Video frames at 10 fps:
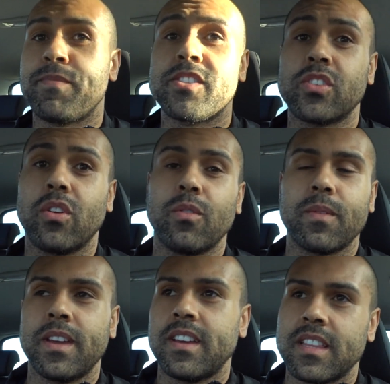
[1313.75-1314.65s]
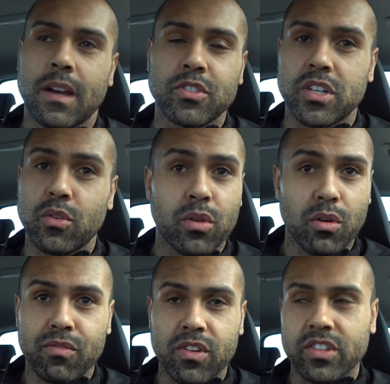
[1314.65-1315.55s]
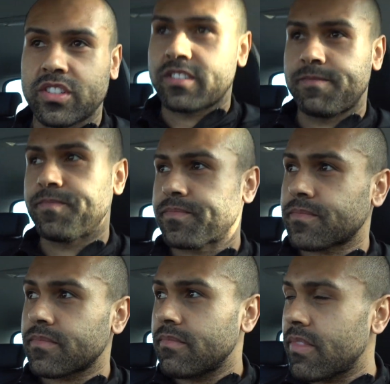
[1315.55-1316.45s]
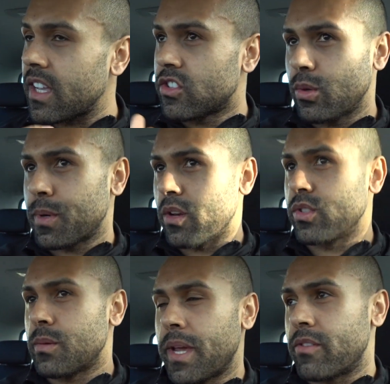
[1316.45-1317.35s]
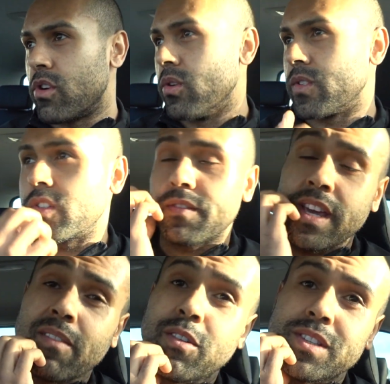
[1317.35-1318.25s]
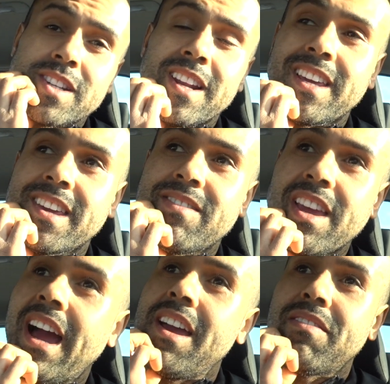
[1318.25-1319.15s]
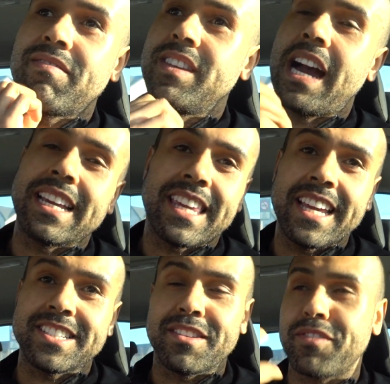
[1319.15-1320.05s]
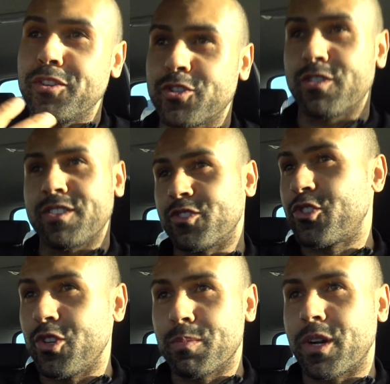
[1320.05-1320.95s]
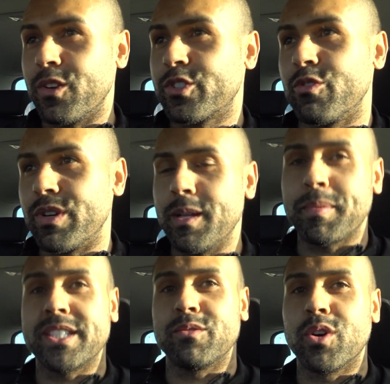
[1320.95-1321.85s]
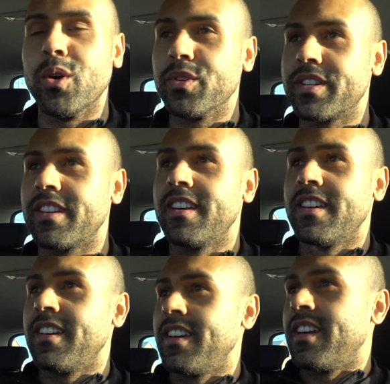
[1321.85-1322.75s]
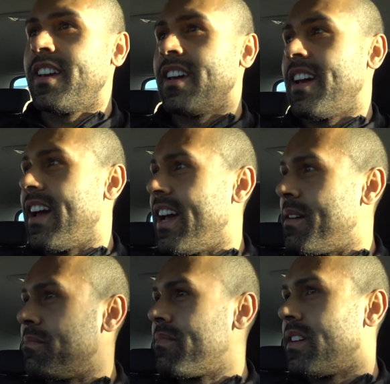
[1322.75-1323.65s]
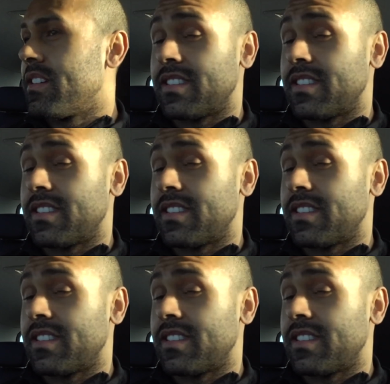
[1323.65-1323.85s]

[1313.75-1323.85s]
so that was a no go for us. Mm. Super close to main road, so if you ever wanted, like, if you if you had kids in the future, you're super close to a really busy road. Um,